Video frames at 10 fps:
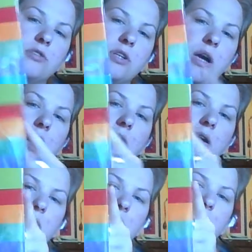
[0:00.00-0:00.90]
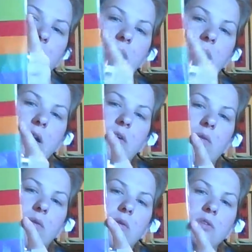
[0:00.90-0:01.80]
So you got red,
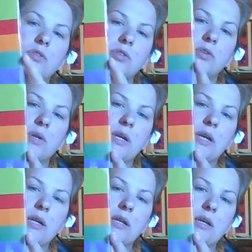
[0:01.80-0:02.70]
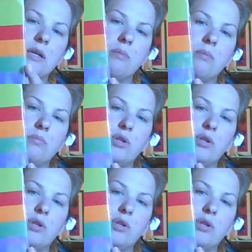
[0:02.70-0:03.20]
orange, green, and